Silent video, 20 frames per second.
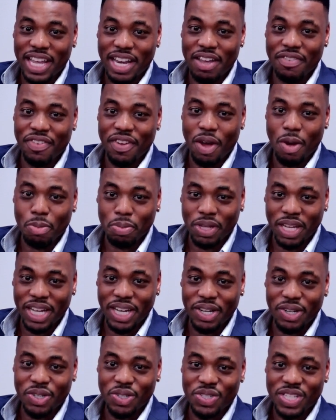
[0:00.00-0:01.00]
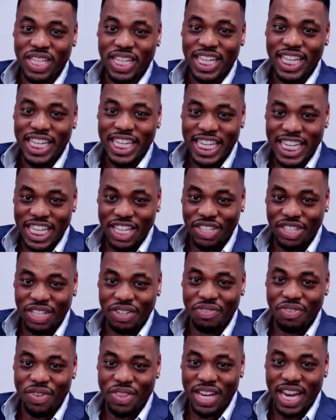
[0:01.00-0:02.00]
N F L players
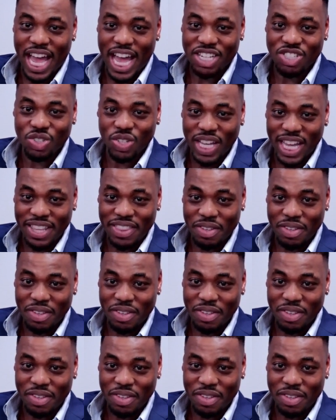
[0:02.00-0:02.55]
kneeling for the national